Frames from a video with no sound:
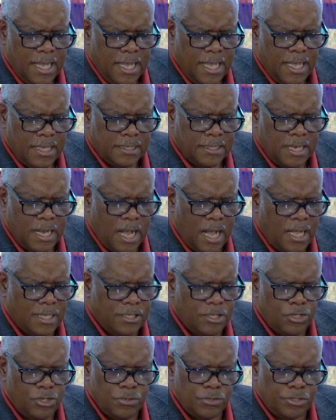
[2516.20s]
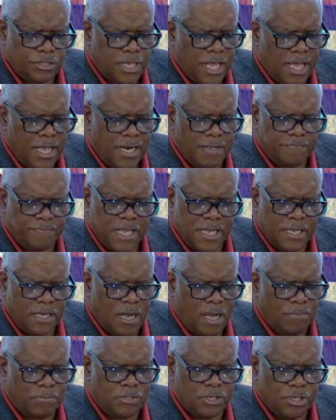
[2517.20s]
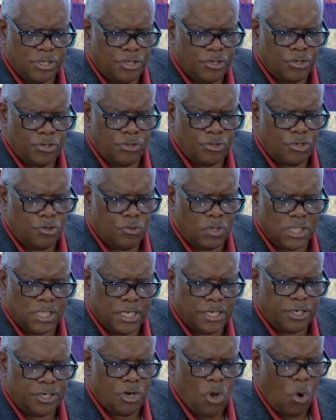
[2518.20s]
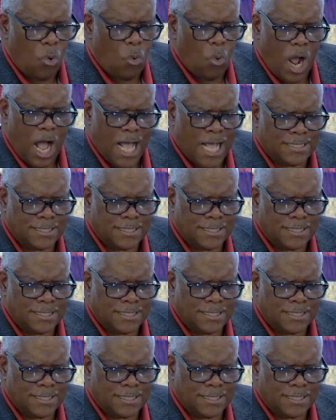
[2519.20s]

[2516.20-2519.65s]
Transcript: and God, you said if they come to you, you will in no wise